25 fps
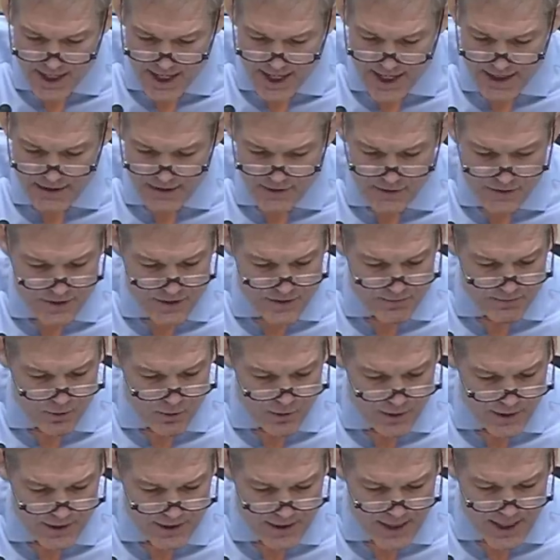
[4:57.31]
had no
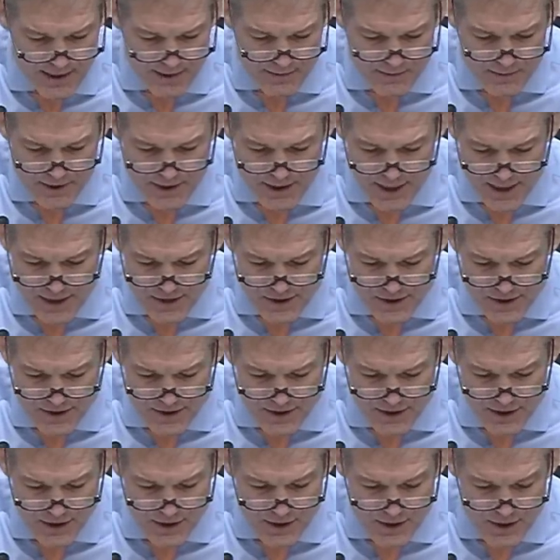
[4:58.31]
supporting
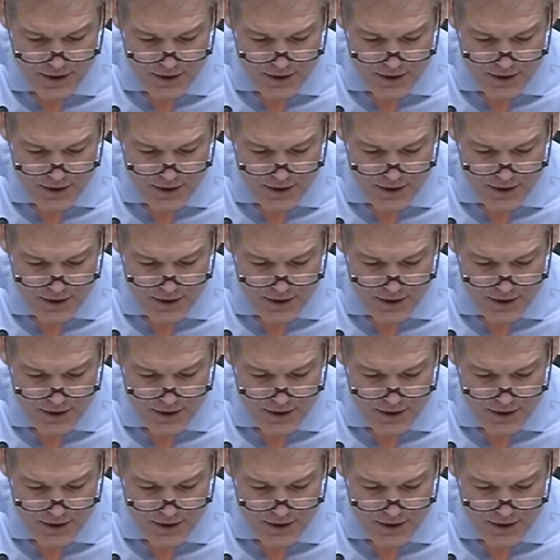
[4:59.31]
documentation,